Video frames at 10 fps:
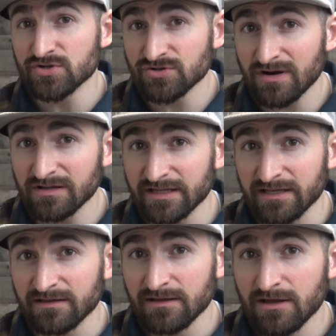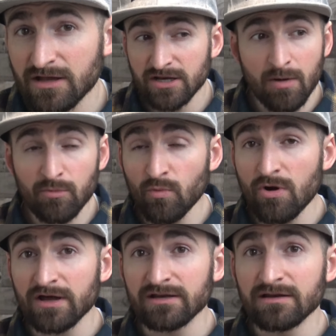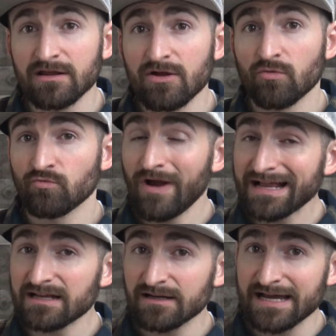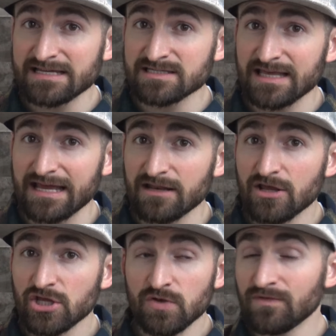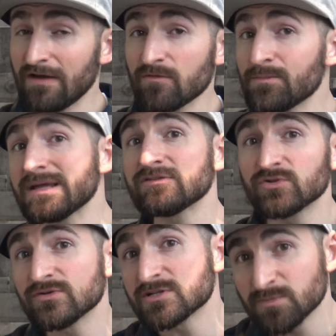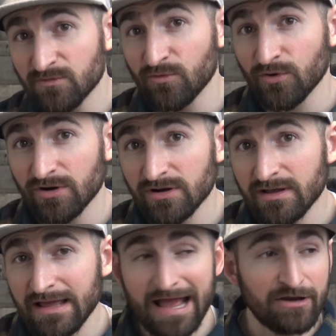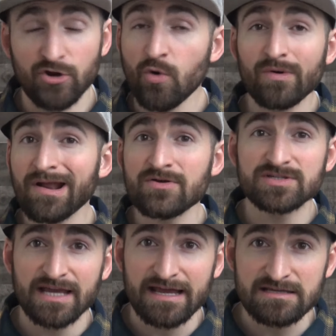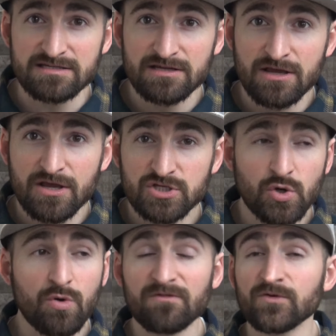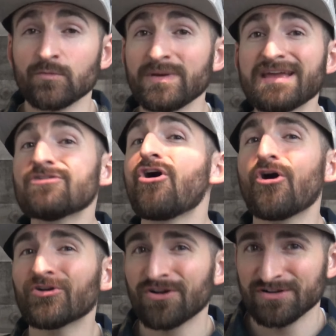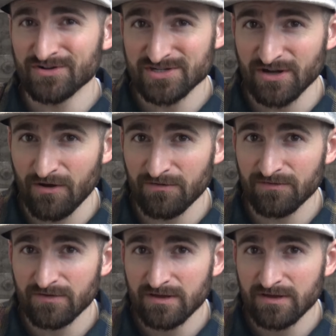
you're struggling, number one, recognize that you've never been through this before and no one else has. So if you're being hard on yourself,